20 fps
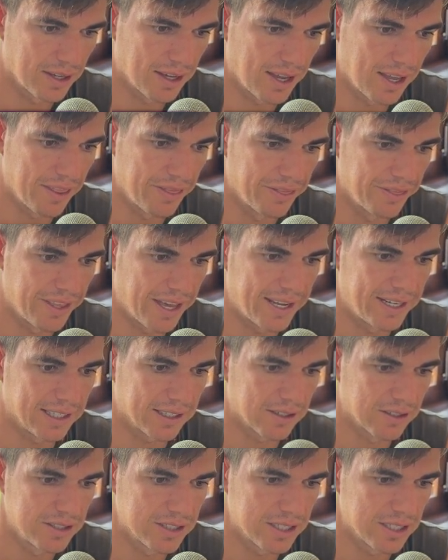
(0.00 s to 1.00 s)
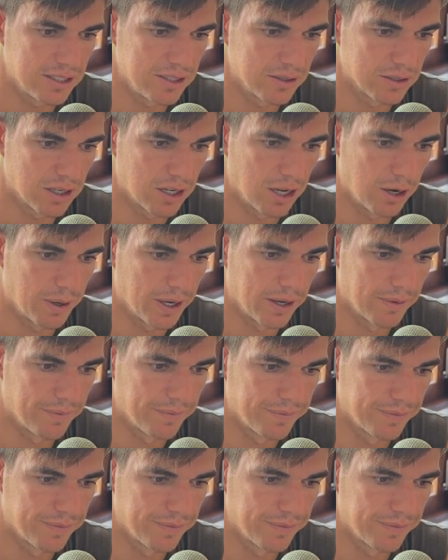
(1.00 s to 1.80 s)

and then it continued lower,